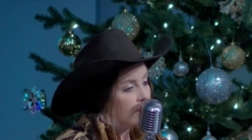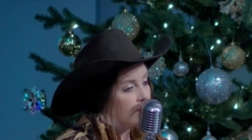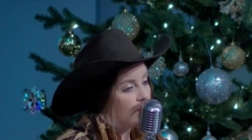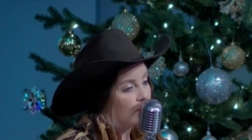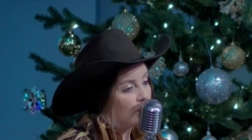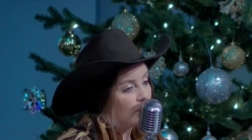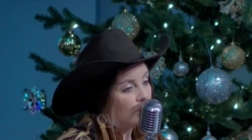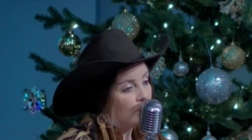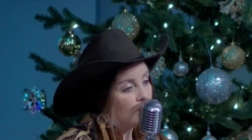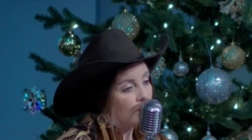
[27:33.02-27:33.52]

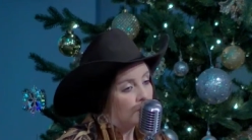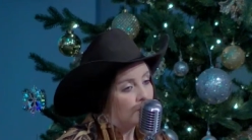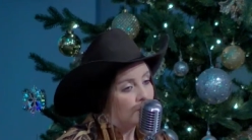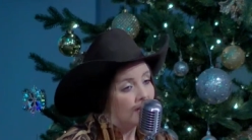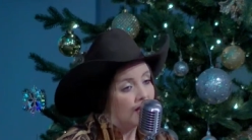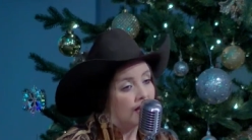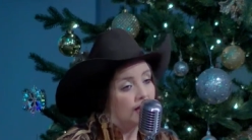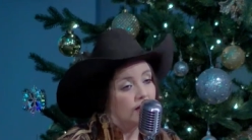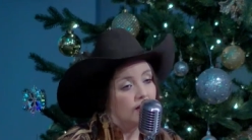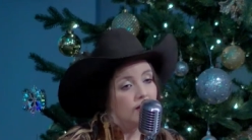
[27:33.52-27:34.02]
blow
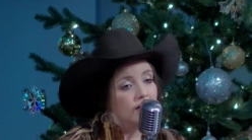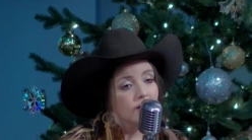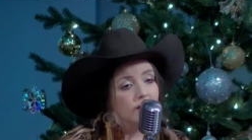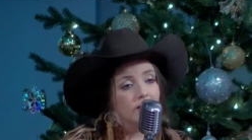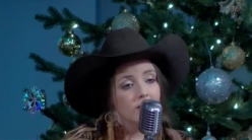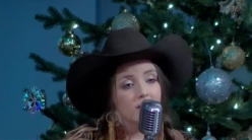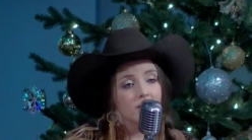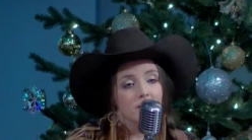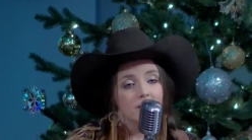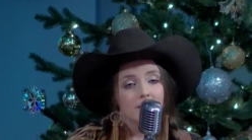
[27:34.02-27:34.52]
my
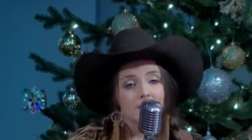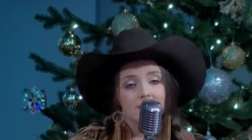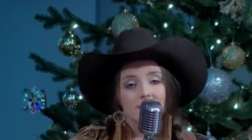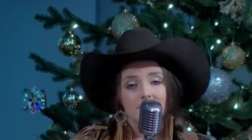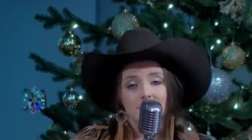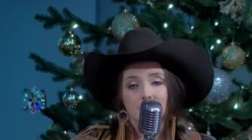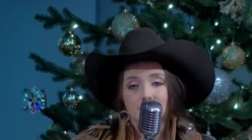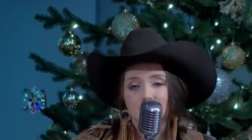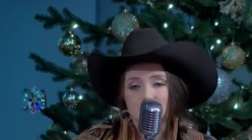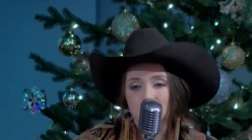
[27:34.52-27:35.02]

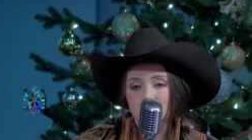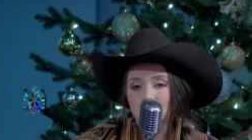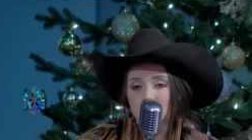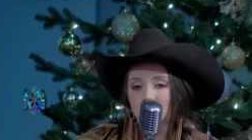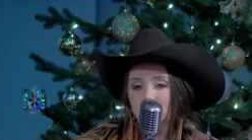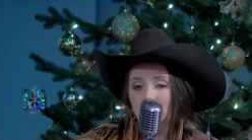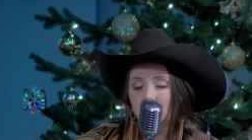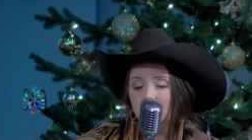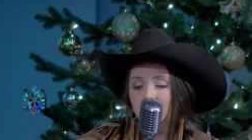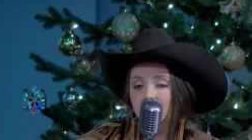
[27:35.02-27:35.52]
love to
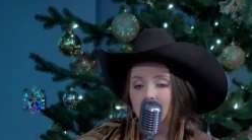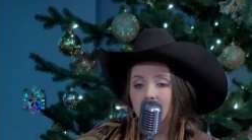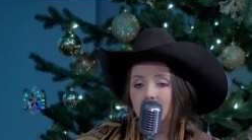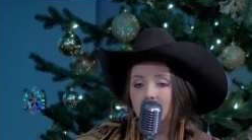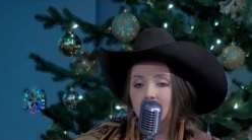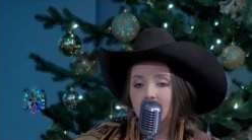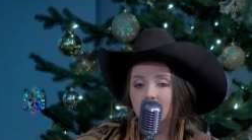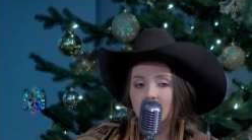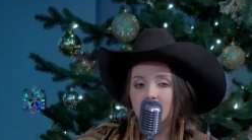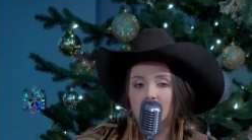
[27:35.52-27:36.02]
me.
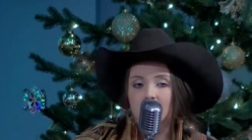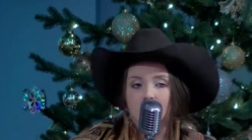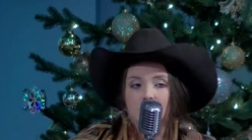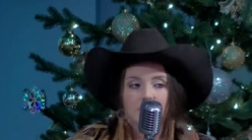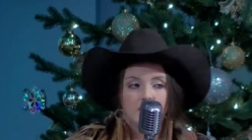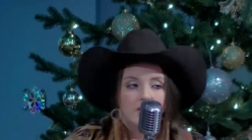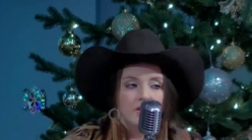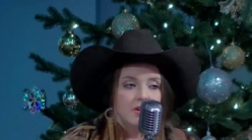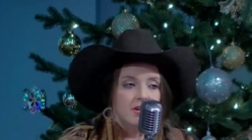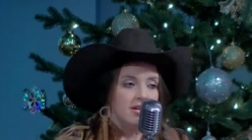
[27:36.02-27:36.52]

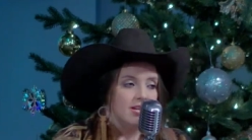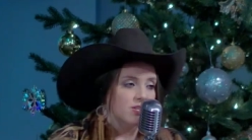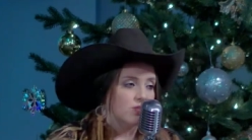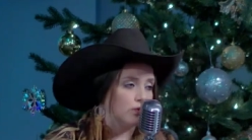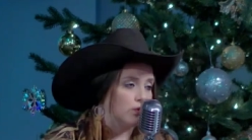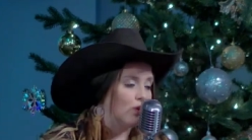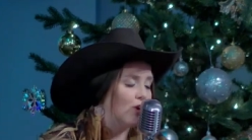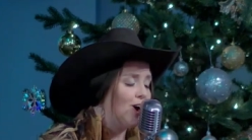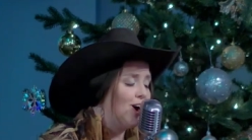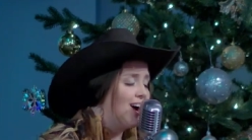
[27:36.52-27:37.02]

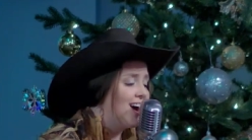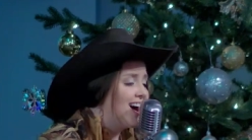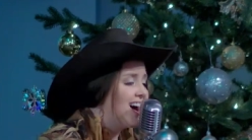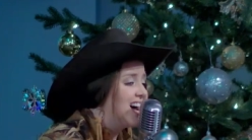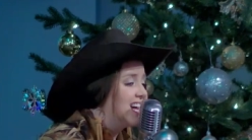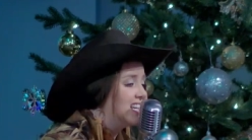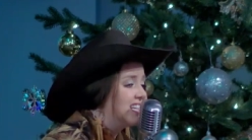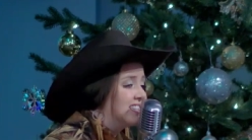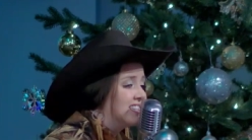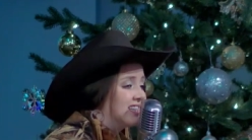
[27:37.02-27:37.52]
He's
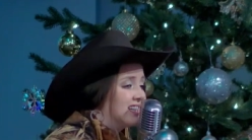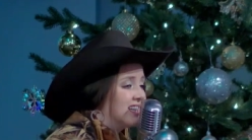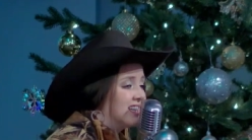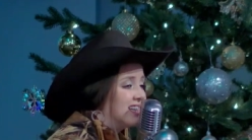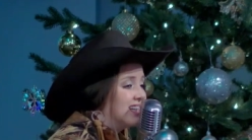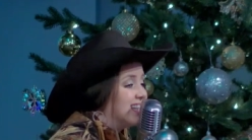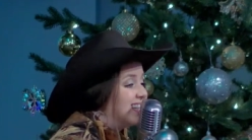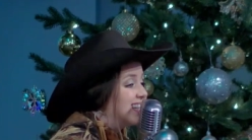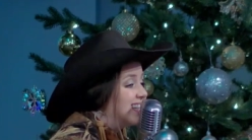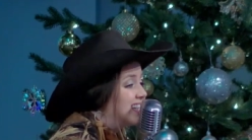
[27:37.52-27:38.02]
riding
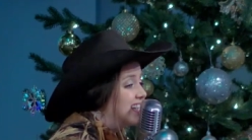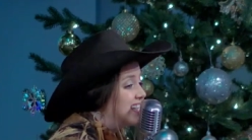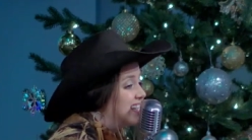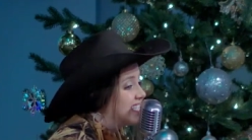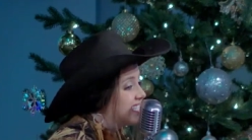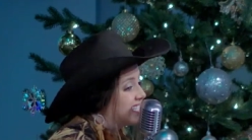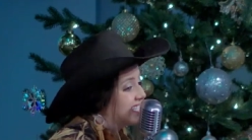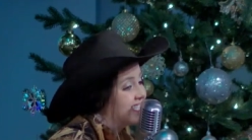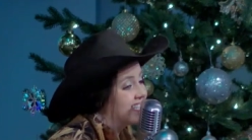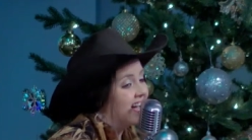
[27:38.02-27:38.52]

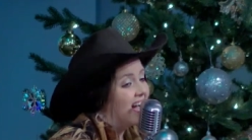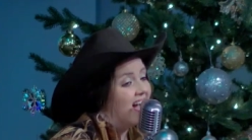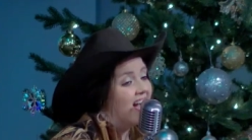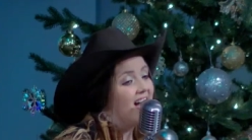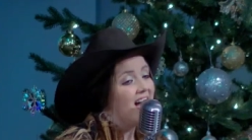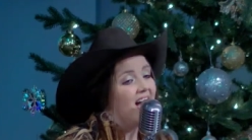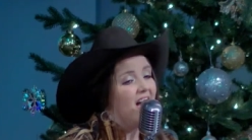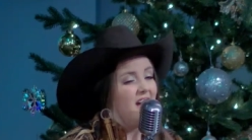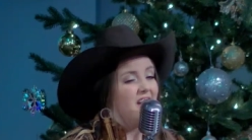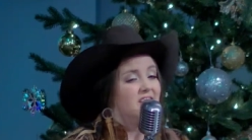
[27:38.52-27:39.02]
in
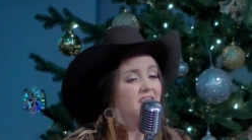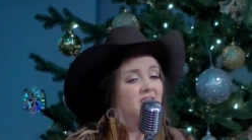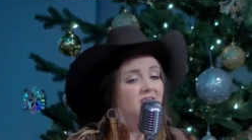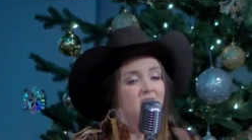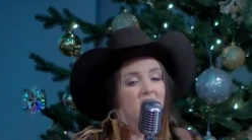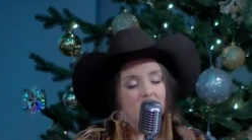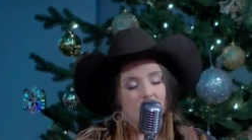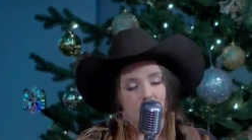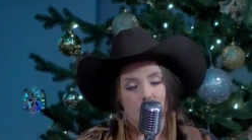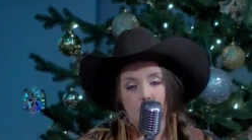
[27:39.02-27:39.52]
tonight
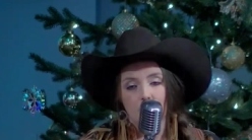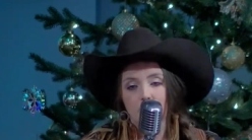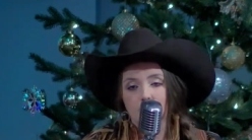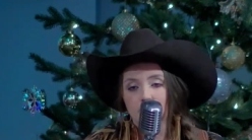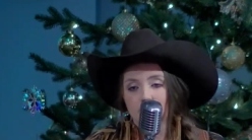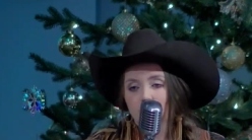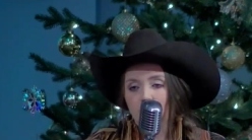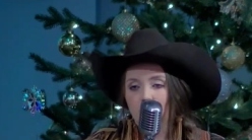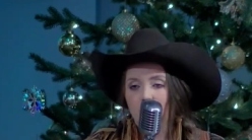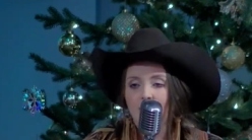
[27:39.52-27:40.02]

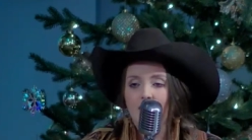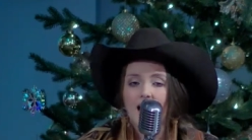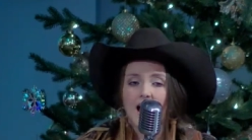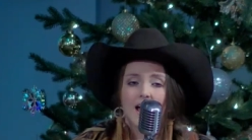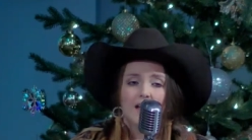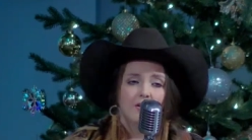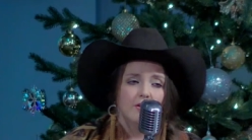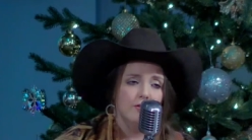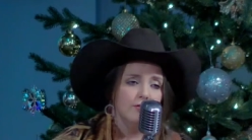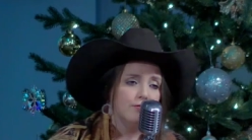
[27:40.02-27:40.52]
from
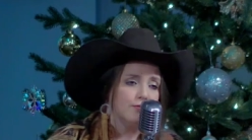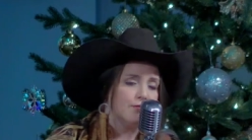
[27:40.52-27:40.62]
California.